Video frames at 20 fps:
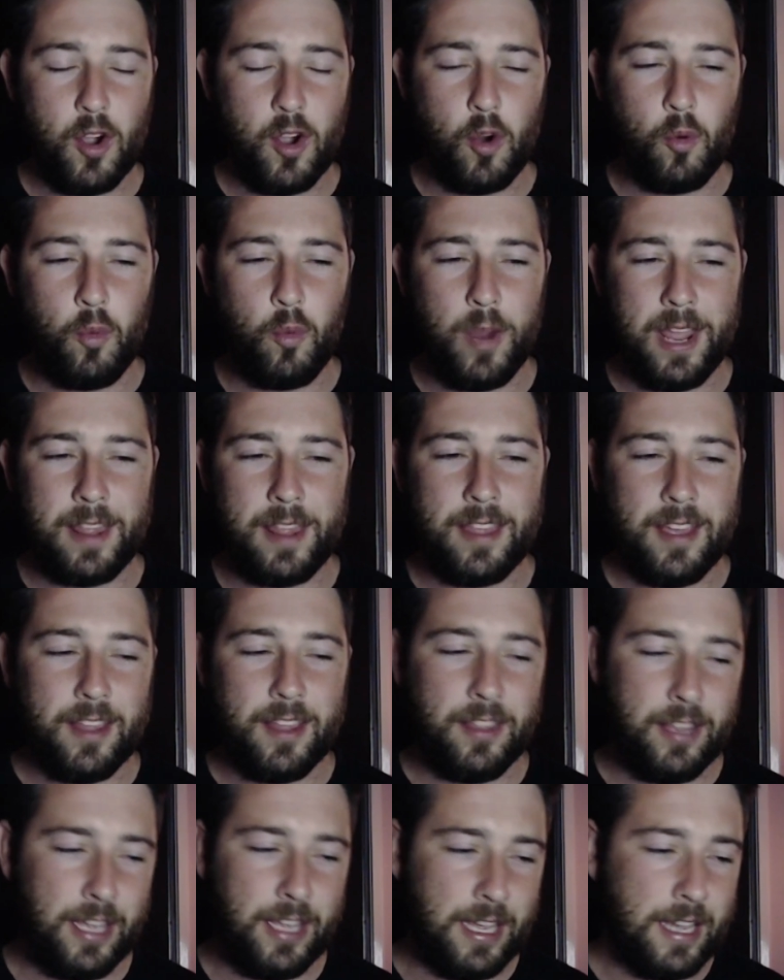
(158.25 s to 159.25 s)
with
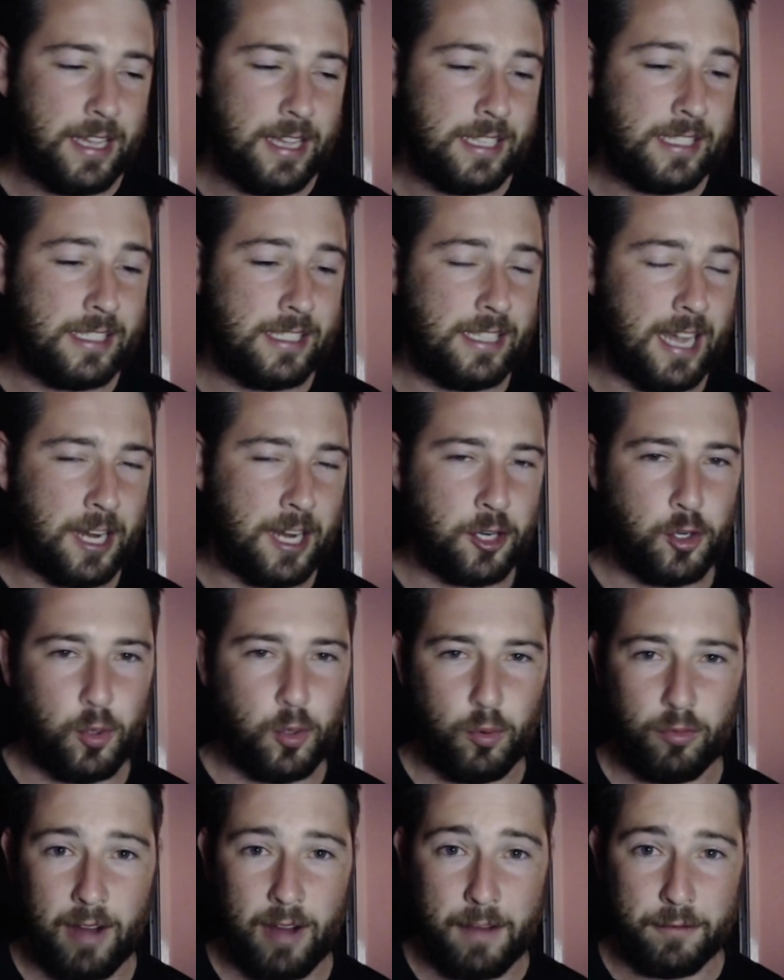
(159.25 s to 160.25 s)
the
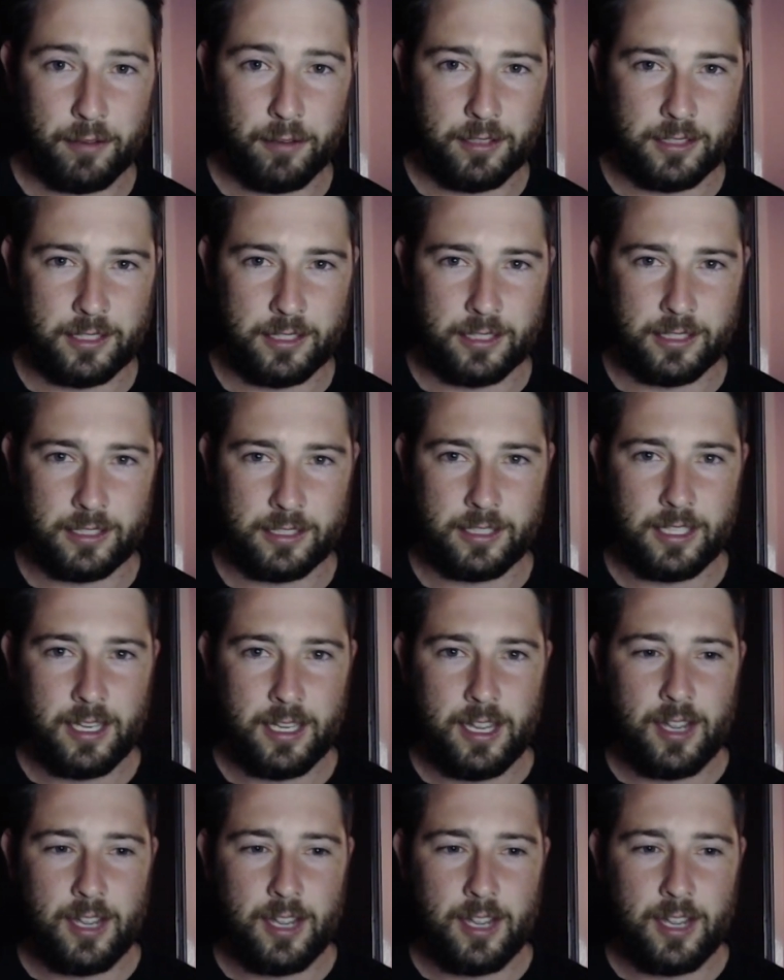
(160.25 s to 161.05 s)
sexual references,